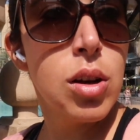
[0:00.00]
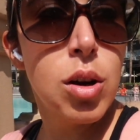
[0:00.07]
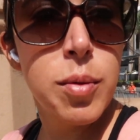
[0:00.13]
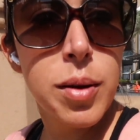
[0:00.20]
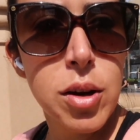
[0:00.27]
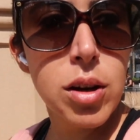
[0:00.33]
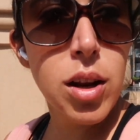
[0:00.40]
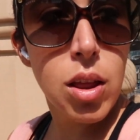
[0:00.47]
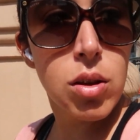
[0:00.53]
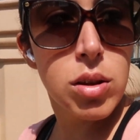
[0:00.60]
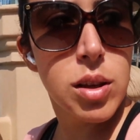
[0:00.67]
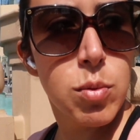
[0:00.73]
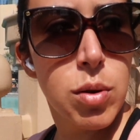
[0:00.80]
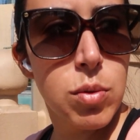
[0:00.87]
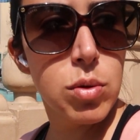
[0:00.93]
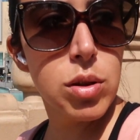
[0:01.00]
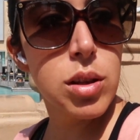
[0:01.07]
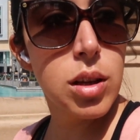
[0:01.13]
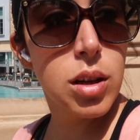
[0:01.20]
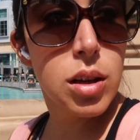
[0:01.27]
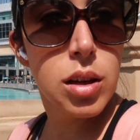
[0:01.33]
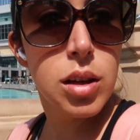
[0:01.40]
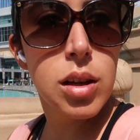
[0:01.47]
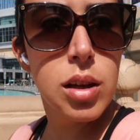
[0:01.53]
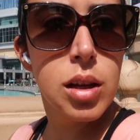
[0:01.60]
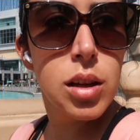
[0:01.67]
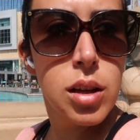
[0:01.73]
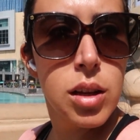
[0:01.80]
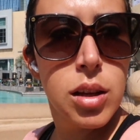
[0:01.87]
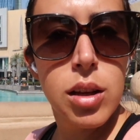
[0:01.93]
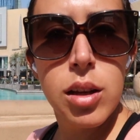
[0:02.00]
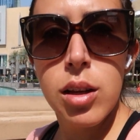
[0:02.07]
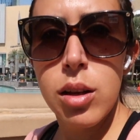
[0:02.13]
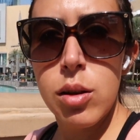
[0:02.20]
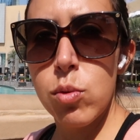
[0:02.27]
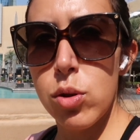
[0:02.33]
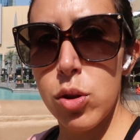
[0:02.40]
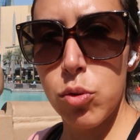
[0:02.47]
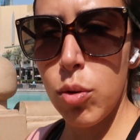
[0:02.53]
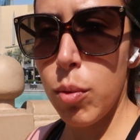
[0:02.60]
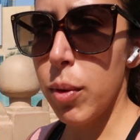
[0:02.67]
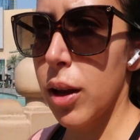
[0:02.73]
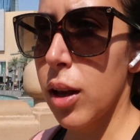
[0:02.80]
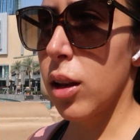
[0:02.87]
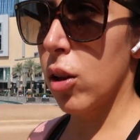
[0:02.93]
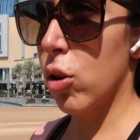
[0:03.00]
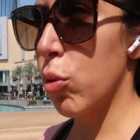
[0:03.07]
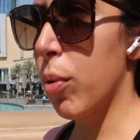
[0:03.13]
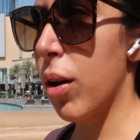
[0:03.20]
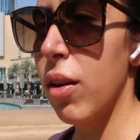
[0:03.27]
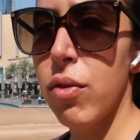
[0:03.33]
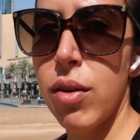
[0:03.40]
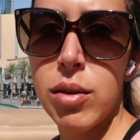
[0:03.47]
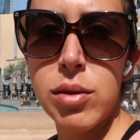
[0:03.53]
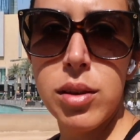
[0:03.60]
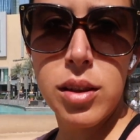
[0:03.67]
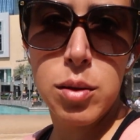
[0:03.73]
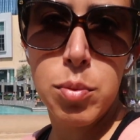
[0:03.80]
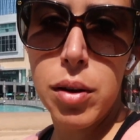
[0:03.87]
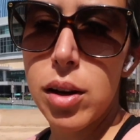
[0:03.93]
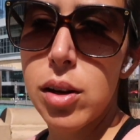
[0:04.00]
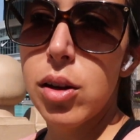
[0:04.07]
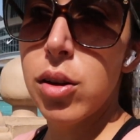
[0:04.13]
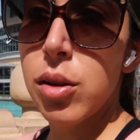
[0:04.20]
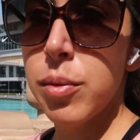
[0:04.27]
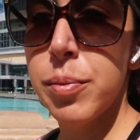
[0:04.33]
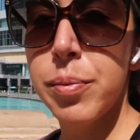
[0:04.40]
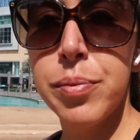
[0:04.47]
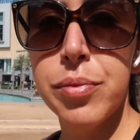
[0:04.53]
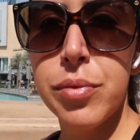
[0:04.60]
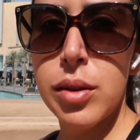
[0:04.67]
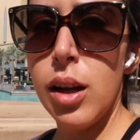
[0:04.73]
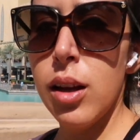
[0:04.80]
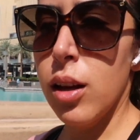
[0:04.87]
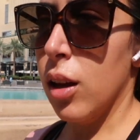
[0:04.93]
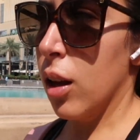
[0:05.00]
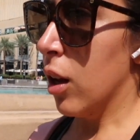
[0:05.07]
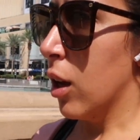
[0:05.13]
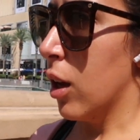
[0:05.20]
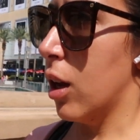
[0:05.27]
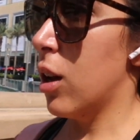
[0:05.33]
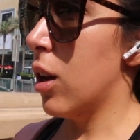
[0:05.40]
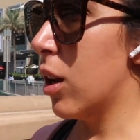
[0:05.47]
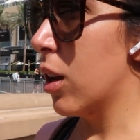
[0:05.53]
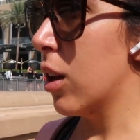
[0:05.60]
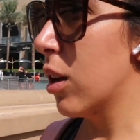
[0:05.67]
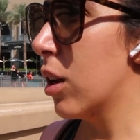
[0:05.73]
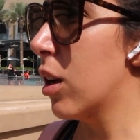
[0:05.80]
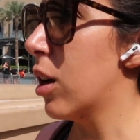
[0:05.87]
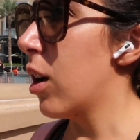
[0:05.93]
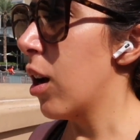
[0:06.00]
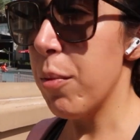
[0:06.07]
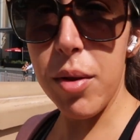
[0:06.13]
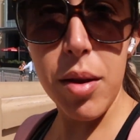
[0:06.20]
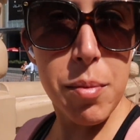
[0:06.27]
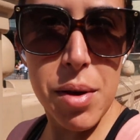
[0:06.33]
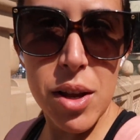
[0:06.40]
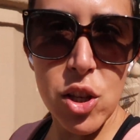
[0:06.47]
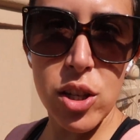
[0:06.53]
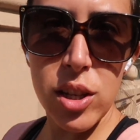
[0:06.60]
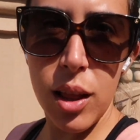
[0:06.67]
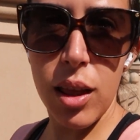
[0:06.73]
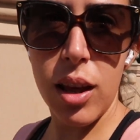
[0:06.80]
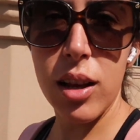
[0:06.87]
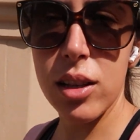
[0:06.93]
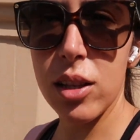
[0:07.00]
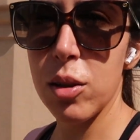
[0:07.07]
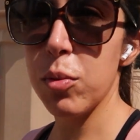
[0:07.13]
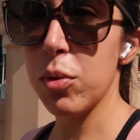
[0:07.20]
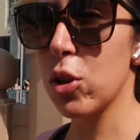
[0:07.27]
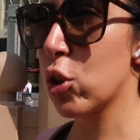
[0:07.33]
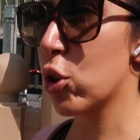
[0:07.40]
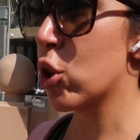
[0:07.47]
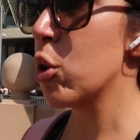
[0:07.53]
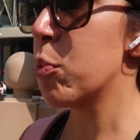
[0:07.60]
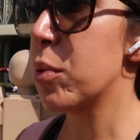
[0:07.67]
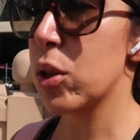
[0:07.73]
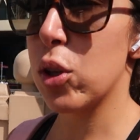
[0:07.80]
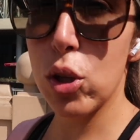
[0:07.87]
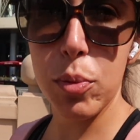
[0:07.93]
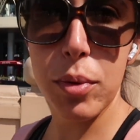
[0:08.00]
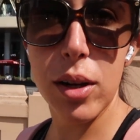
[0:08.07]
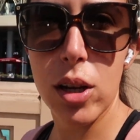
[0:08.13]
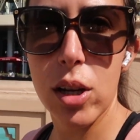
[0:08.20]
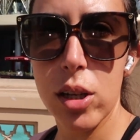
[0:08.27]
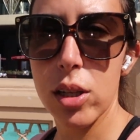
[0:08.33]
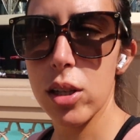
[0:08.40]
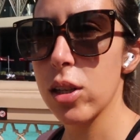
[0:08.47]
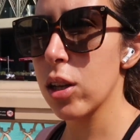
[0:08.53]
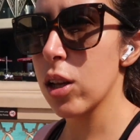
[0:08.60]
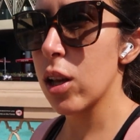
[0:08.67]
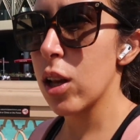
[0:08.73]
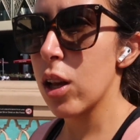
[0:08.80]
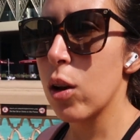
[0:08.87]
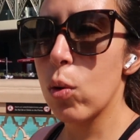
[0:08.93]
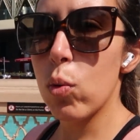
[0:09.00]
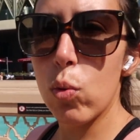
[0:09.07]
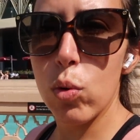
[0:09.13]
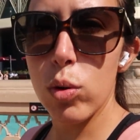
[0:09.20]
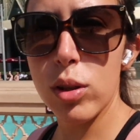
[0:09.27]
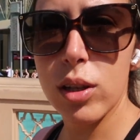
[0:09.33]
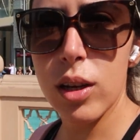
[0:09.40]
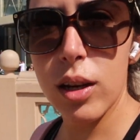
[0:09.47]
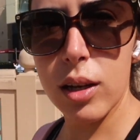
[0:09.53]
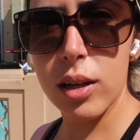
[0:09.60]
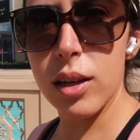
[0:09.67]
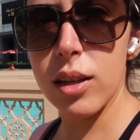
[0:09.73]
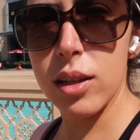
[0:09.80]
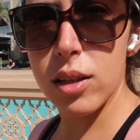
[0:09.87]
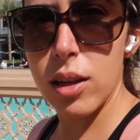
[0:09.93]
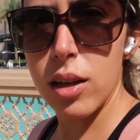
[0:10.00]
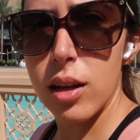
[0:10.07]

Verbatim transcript: Oh my god, I thought someone was uh, was swimming in Dubai fountains, but no uh, I'm imagining things. Super, super nice. Water is,